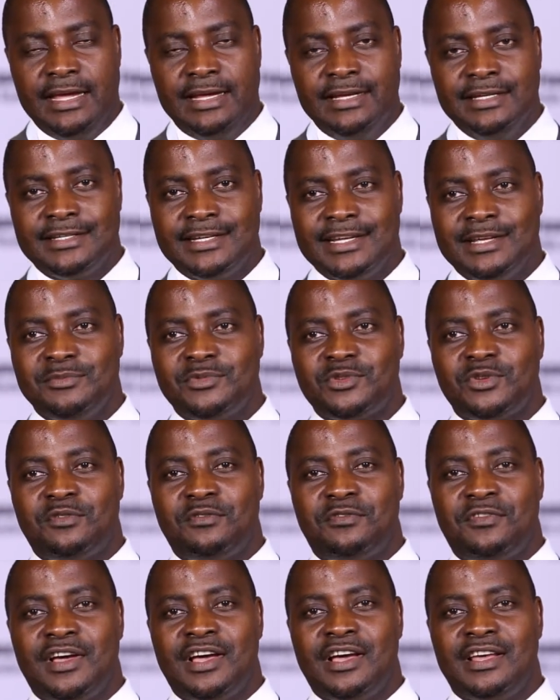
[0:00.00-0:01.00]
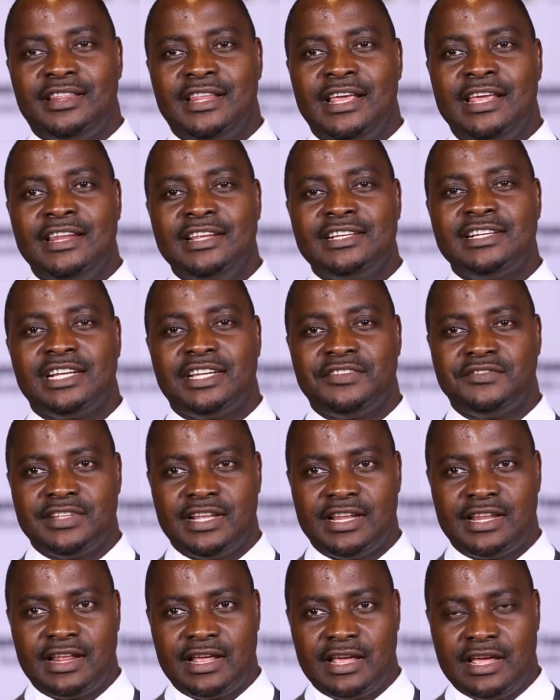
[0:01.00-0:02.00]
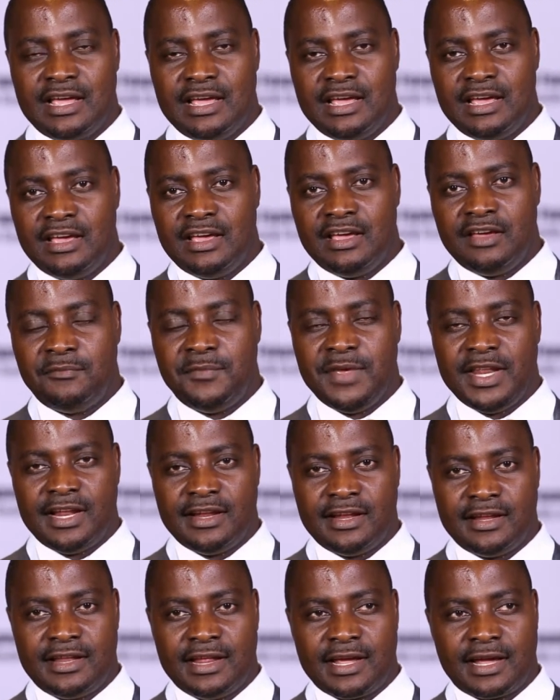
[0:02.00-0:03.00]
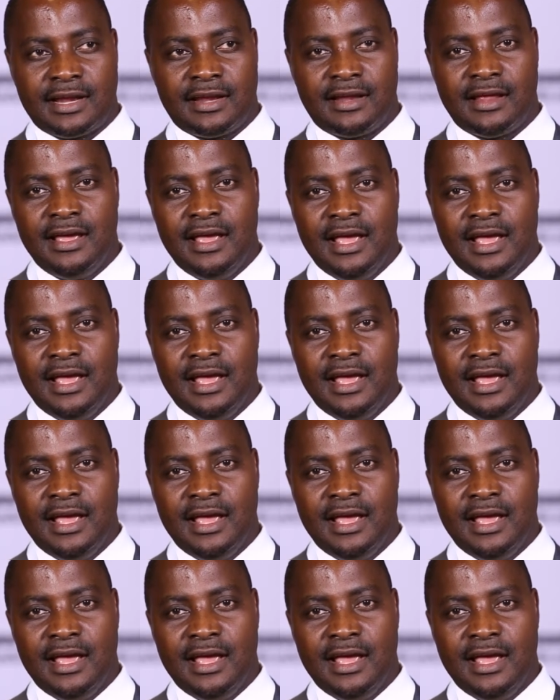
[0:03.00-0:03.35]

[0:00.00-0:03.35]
in terms of the initiatives that have been undertaken.